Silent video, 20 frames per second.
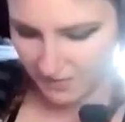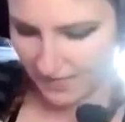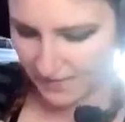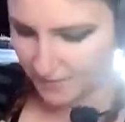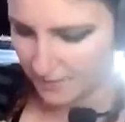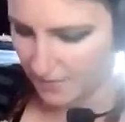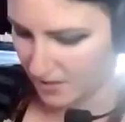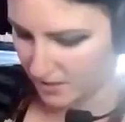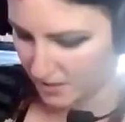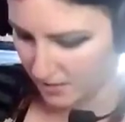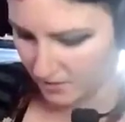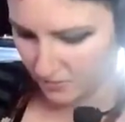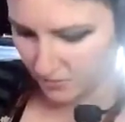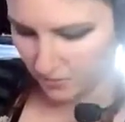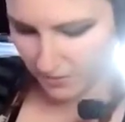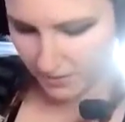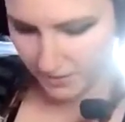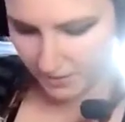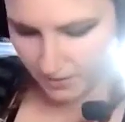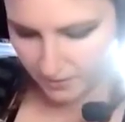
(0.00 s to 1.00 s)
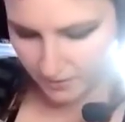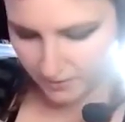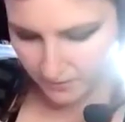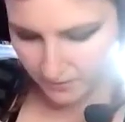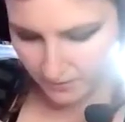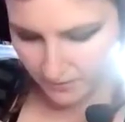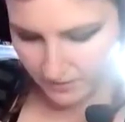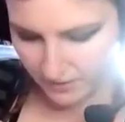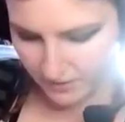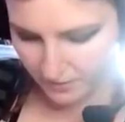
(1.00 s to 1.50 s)
animated work
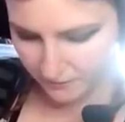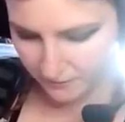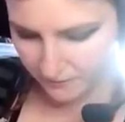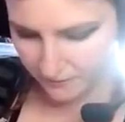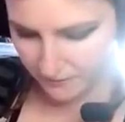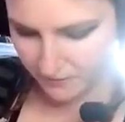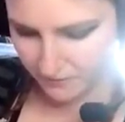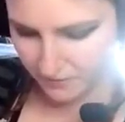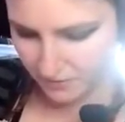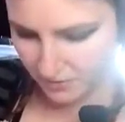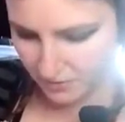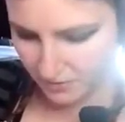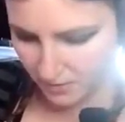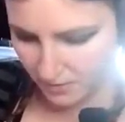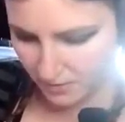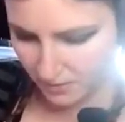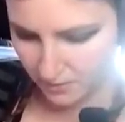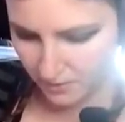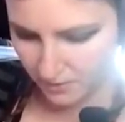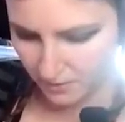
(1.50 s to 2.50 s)
that I've done.